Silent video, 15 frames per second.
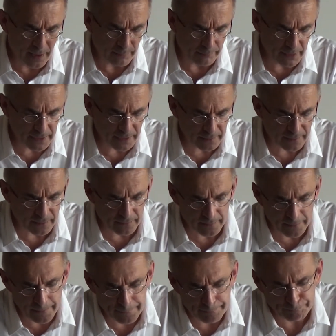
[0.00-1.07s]
meaning that
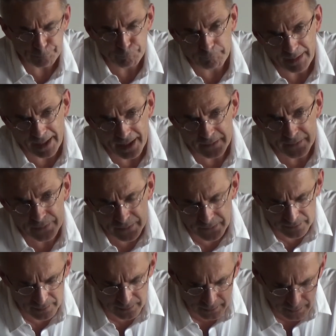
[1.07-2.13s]
the
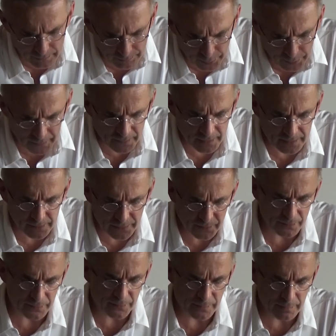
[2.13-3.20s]
existing political
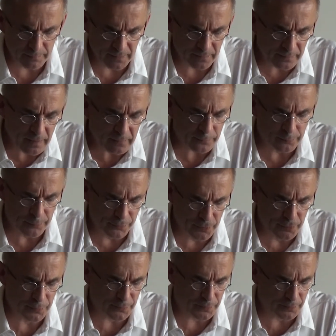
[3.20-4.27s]
system itself
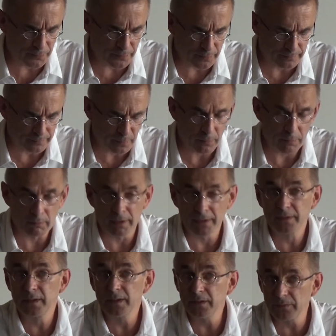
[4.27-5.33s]
produces, or
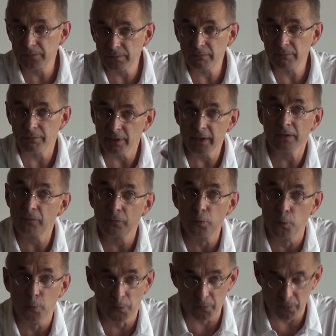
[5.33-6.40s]
at least
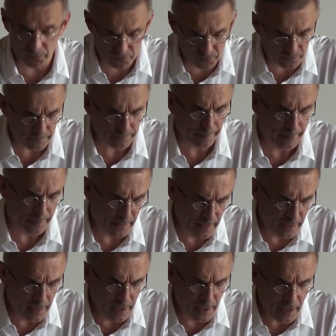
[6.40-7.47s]
reinforces,
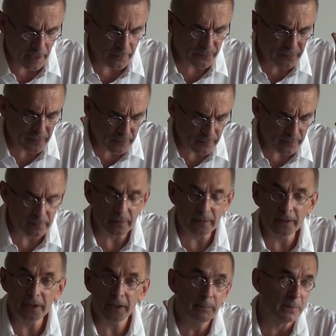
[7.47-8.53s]
a
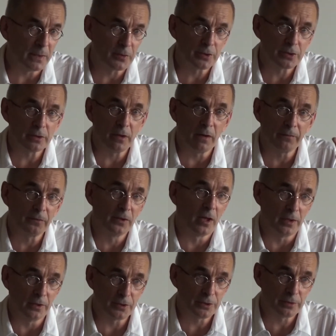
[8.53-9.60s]
certain image of
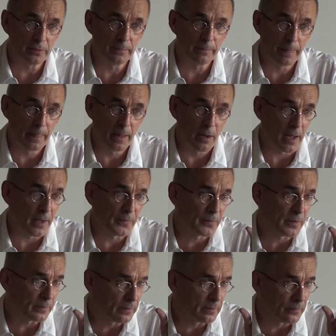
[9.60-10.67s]
knowledge, a
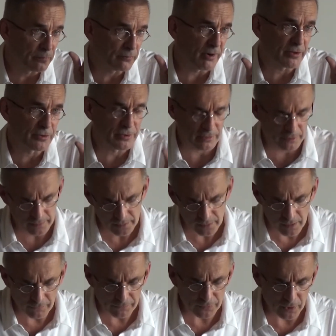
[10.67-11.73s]
certain structure
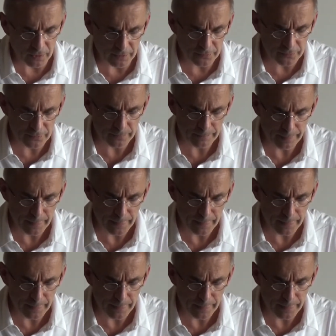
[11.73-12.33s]
of knowledge.